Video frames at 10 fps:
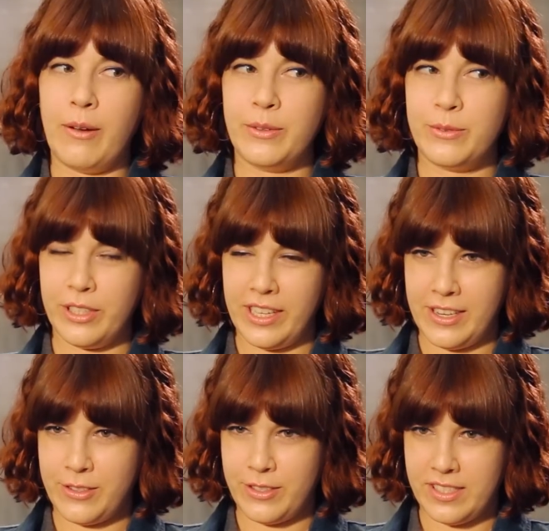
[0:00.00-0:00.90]
I was
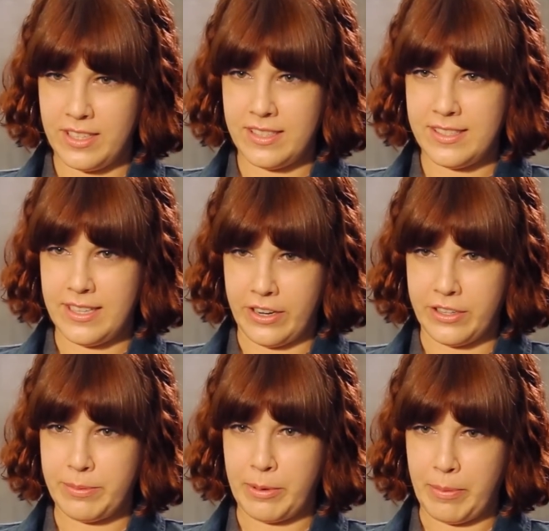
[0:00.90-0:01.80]
really interested in
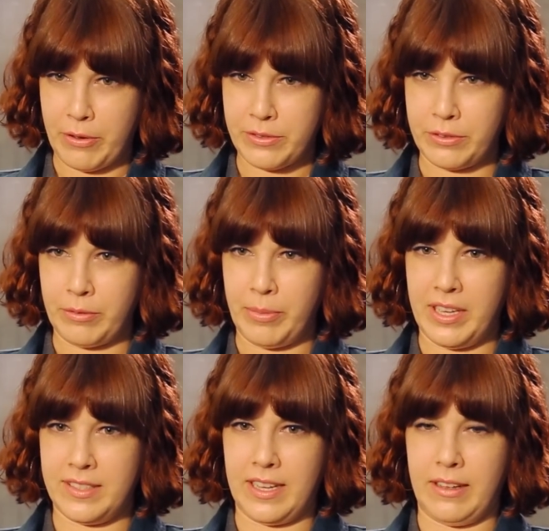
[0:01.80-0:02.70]
Sarah's proposal
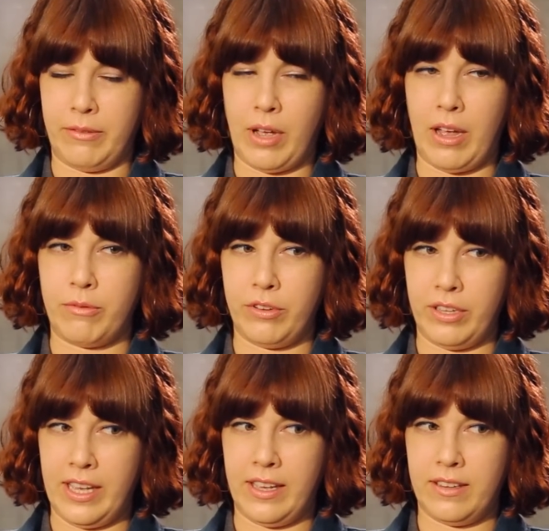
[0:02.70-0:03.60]
because I
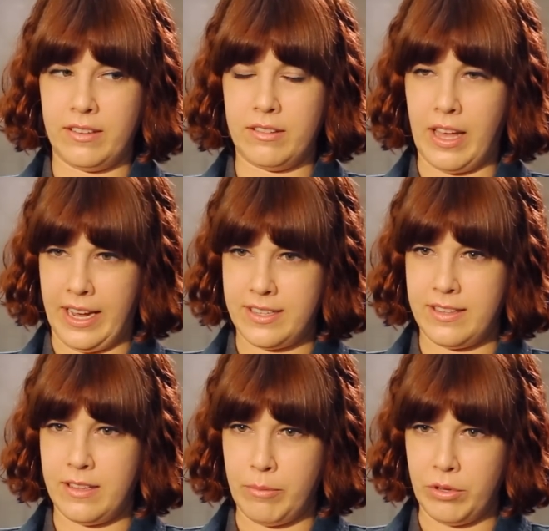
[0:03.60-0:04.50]
really
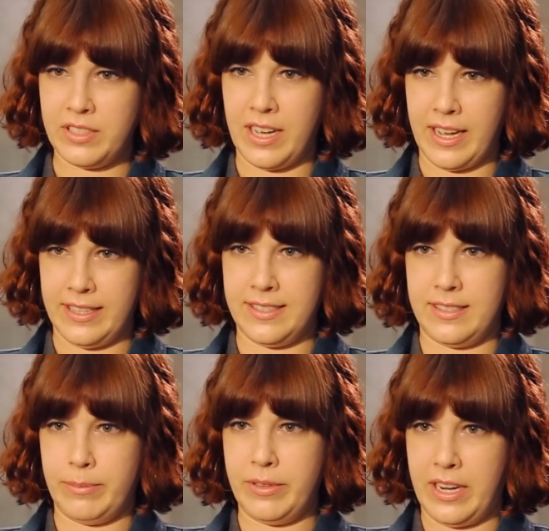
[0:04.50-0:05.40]
liked the
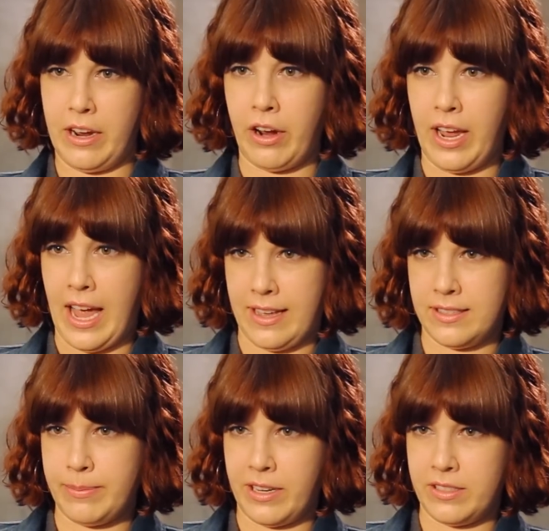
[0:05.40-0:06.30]
multidisciplinary
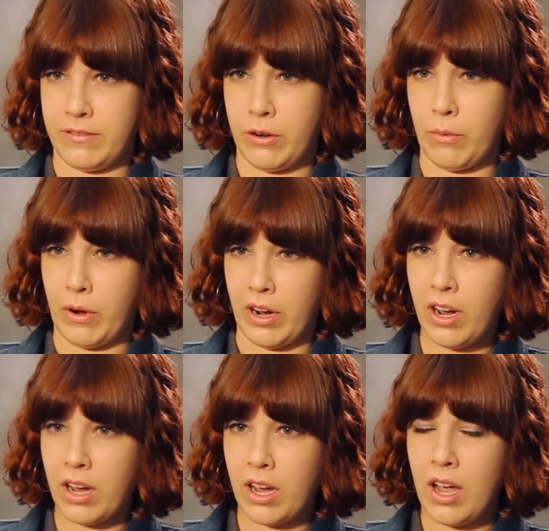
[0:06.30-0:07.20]
aspect of her
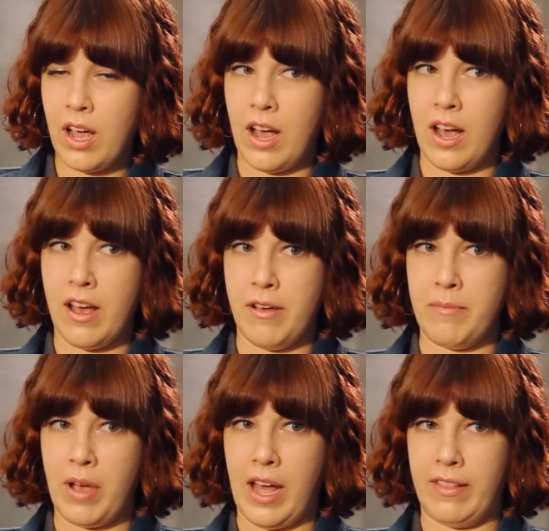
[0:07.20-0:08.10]
work.
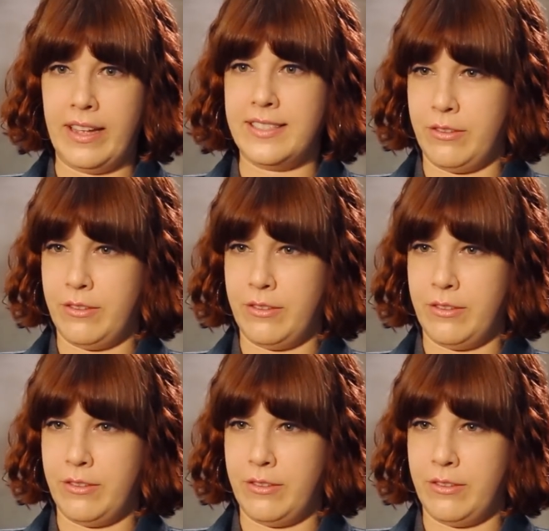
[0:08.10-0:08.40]
I liked